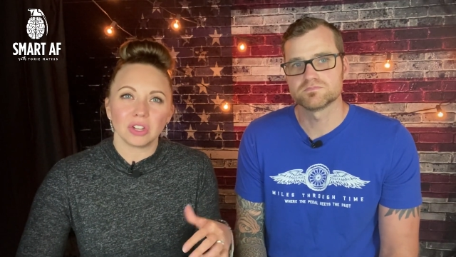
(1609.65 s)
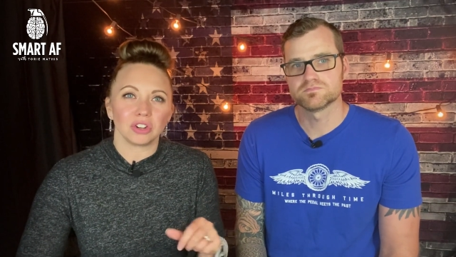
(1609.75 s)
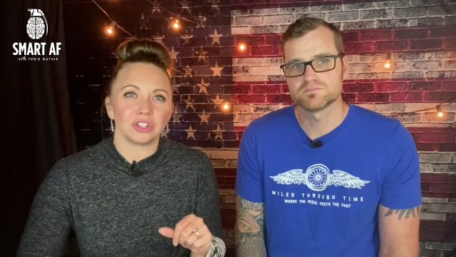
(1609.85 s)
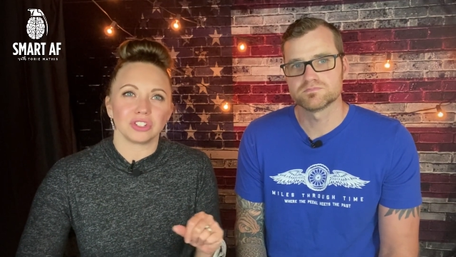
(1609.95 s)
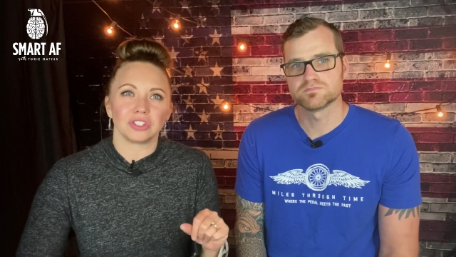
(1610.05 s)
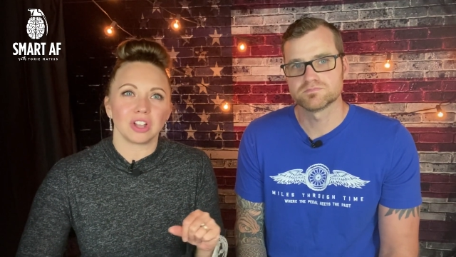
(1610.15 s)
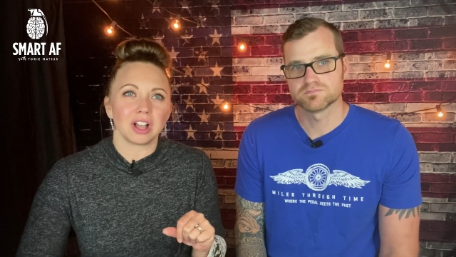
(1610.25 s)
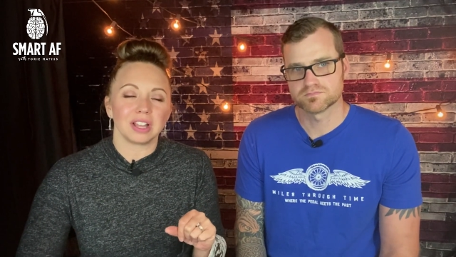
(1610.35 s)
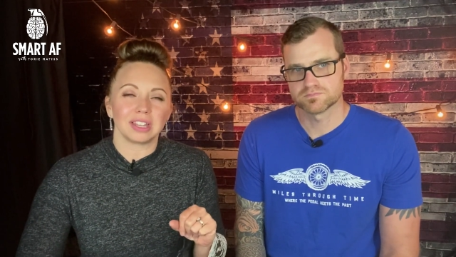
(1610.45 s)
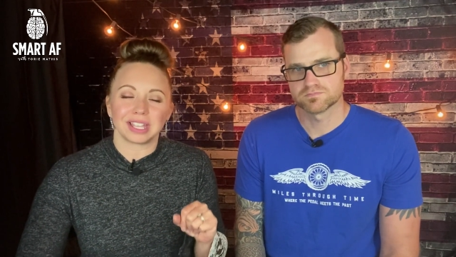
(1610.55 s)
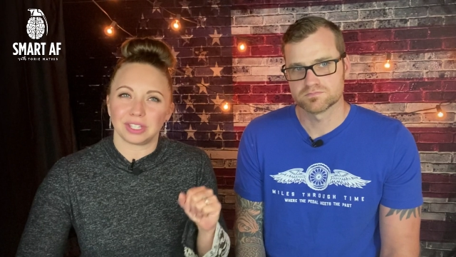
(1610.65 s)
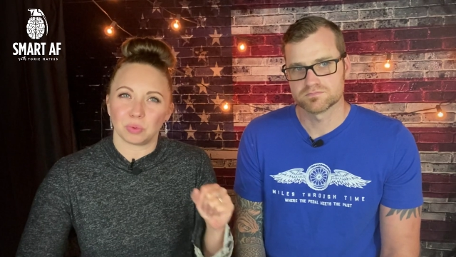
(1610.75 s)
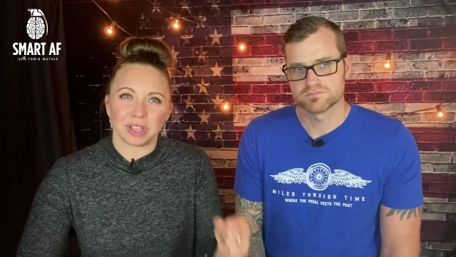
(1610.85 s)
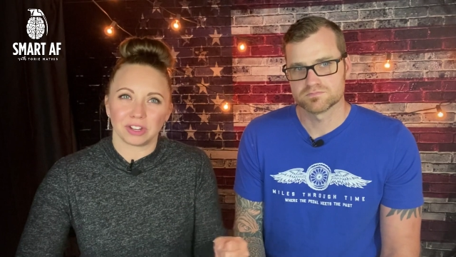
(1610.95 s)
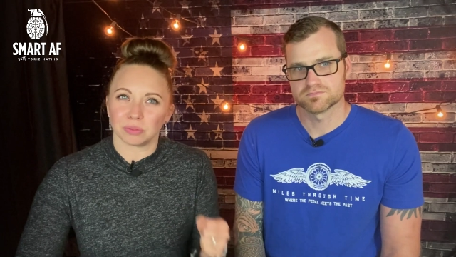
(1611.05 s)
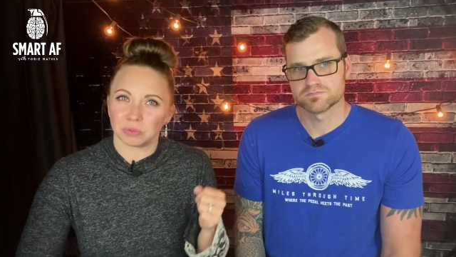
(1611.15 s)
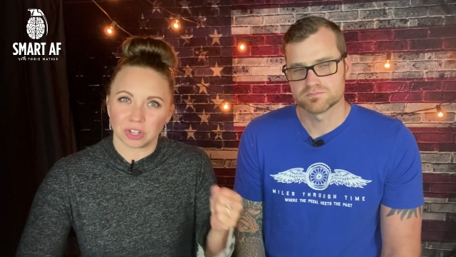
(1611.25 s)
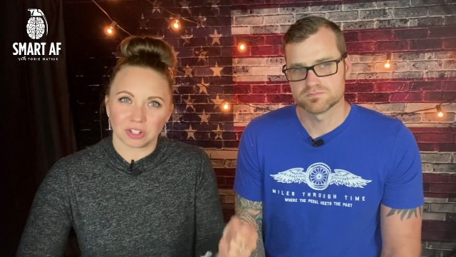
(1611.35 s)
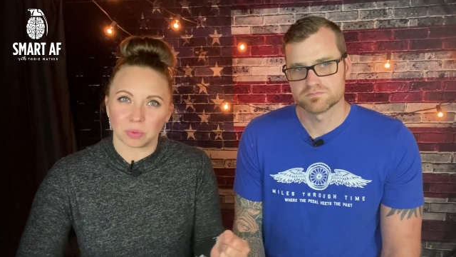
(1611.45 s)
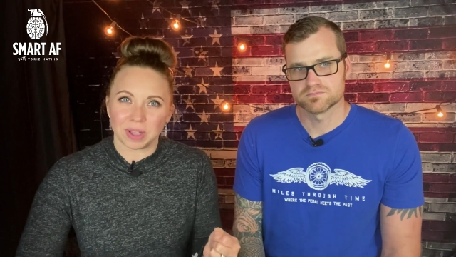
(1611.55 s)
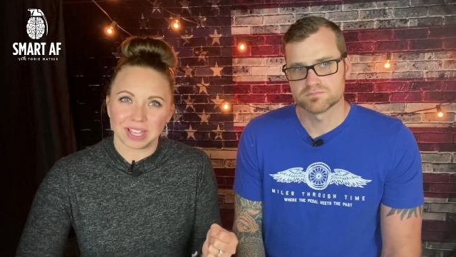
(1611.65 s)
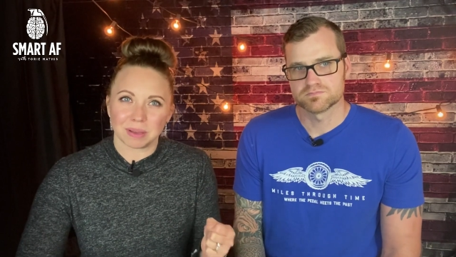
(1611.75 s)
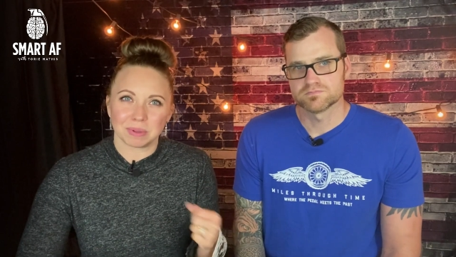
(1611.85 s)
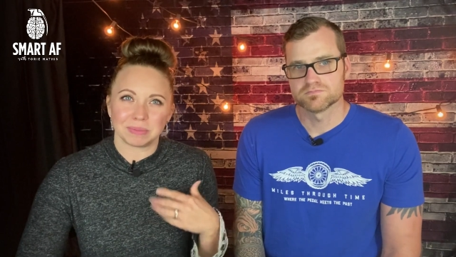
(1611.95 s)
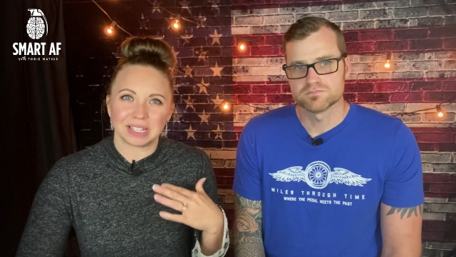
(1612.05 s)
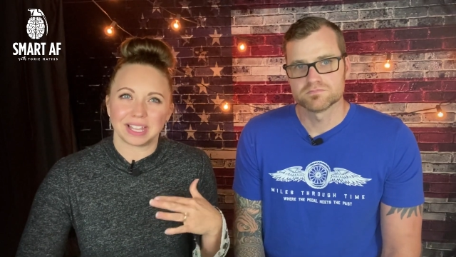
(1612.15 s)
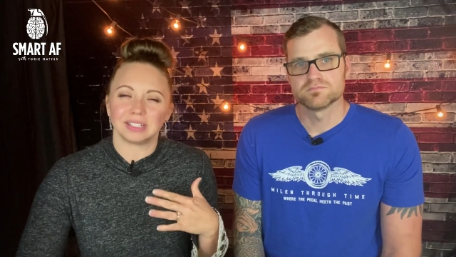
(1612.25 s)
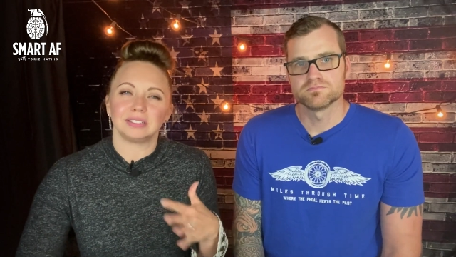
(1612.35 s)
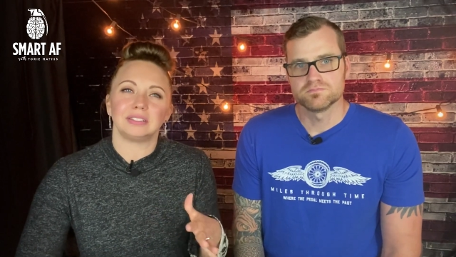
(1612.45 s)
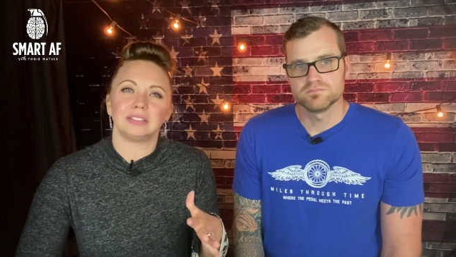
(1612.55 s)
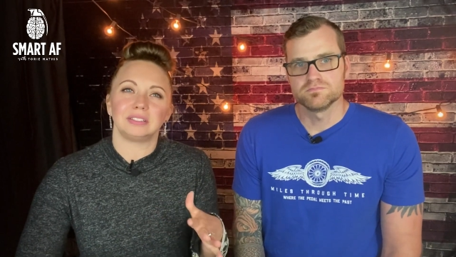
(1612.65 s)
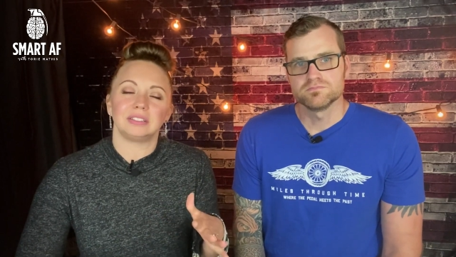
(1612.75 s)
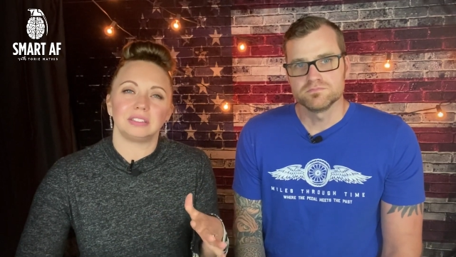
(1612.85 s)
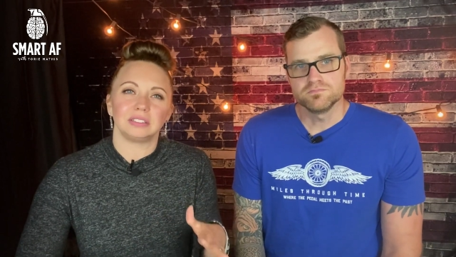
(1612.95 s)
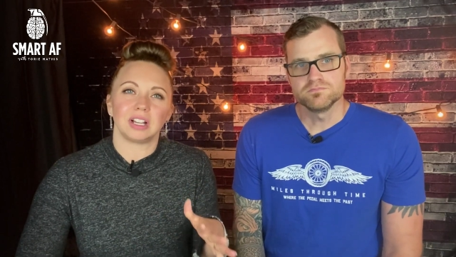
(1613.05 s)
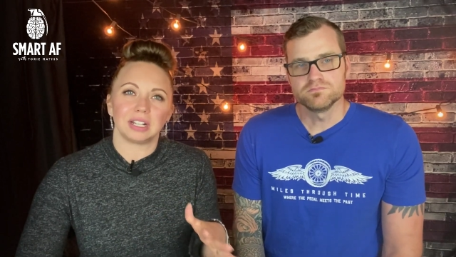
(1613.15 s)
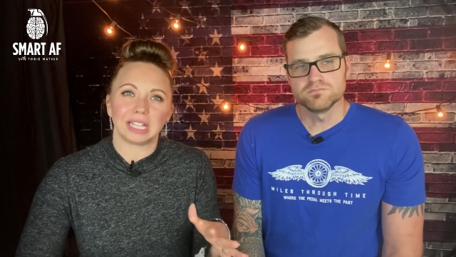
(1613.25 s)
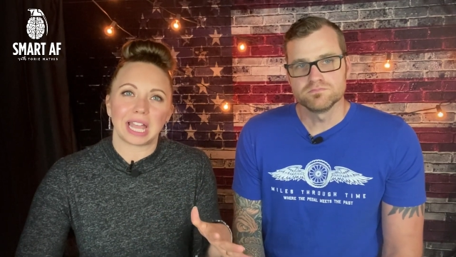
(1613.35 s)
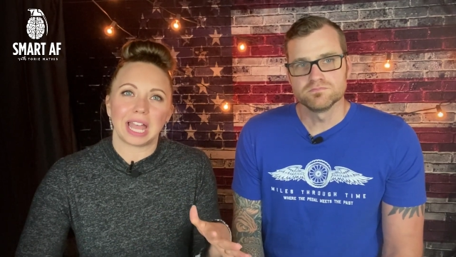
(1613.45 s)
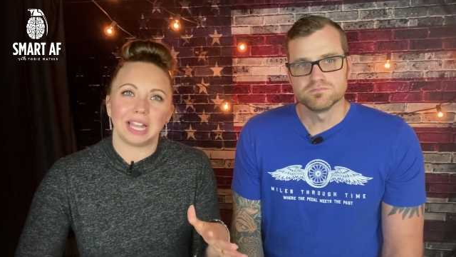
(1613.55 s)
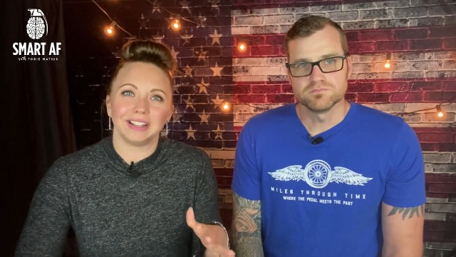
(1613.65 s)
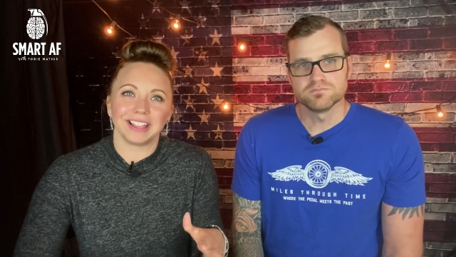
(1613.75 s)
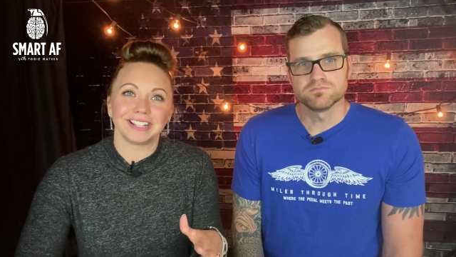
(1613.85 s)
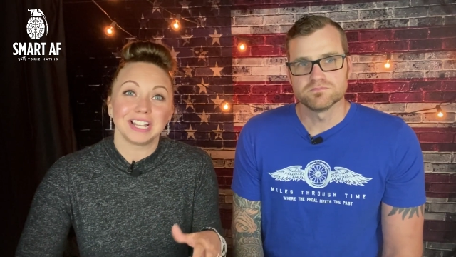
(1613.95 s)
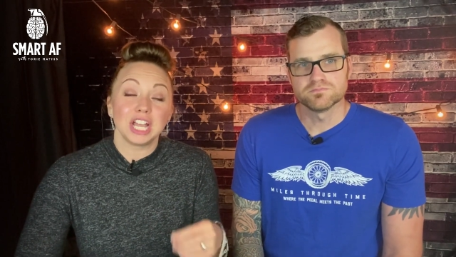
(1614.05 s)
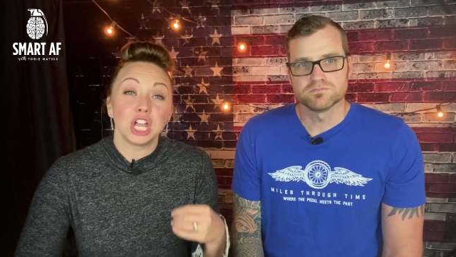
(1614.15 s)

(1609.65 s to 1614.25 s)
Speaker 1: or you're just not like you're starting to wake up and be like, oh, not again. Like,